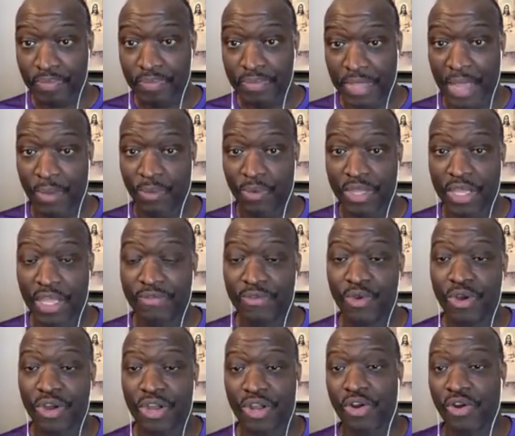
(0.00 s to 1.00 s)
They will give
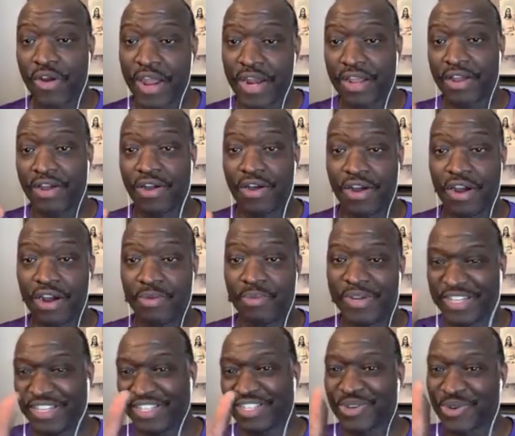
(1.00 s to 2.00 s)
you a credit card
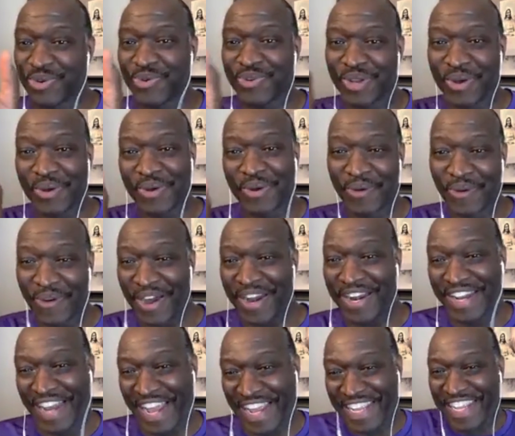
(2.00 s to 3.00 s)
with the school logo on
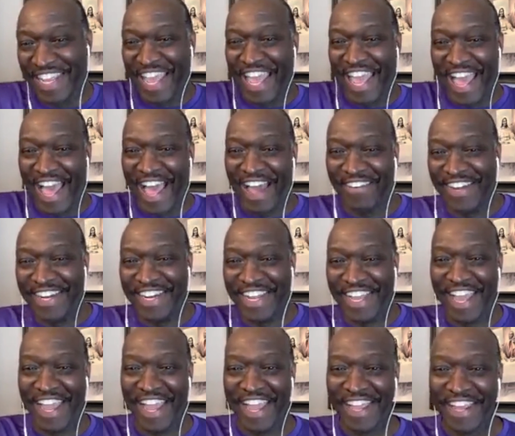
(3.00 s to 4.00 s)
it. You're like, yeah, I went
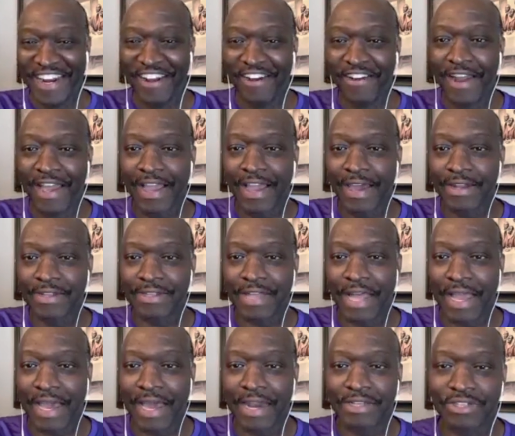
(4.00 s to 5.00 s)
there, and I
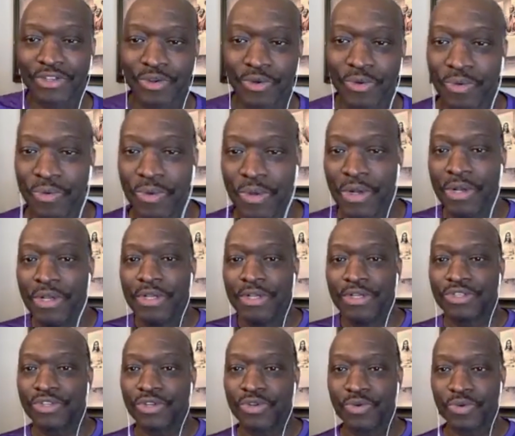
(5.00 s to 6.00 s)
got a school
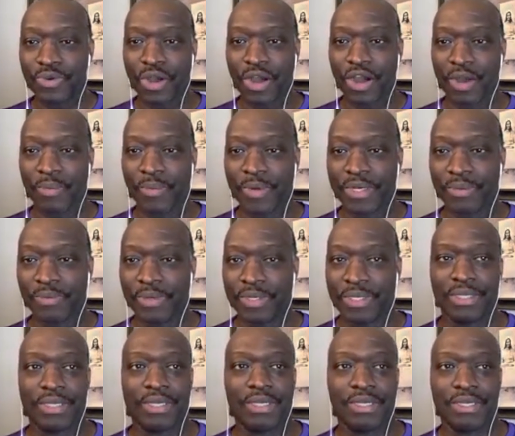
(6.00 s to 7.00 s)
card with the
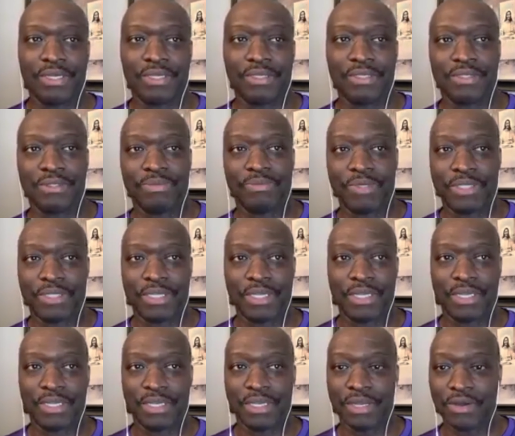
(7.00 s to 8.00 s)

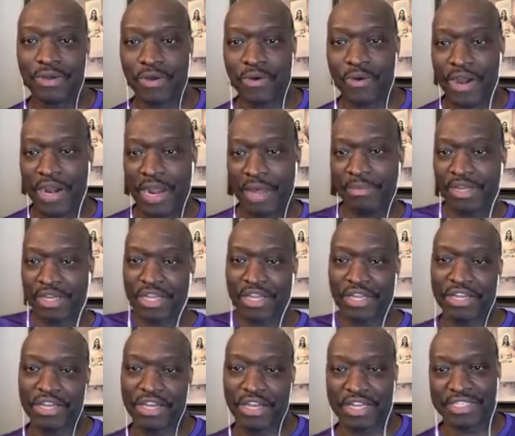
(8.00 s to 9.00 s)
logo on it. I'm looking
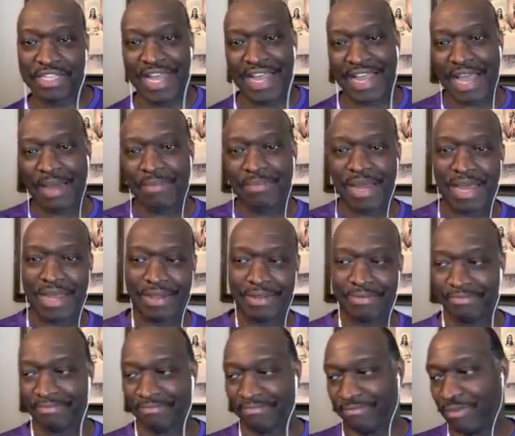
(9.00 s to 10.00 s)
good because I got my
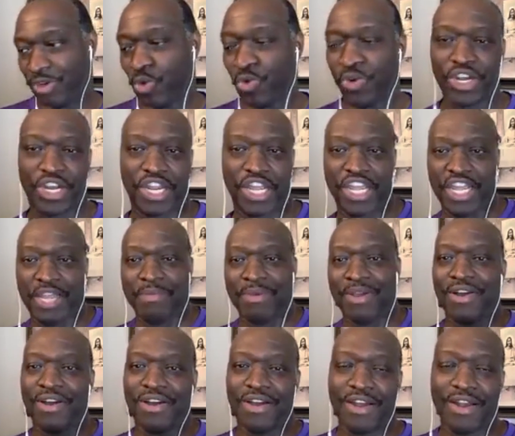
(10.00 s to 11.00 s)
Notre Dame
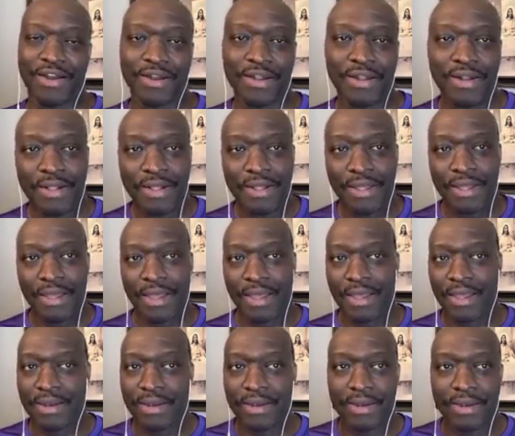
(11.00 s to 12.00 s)
card,
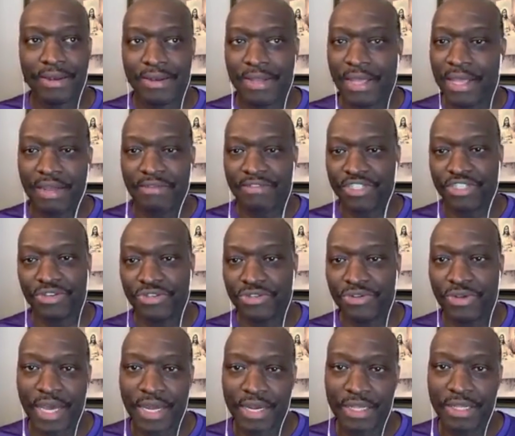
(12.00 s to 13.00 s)
and they never showed
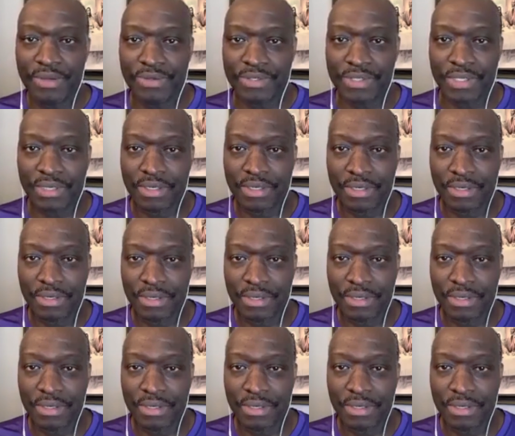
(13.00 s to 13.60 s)
you how to use it.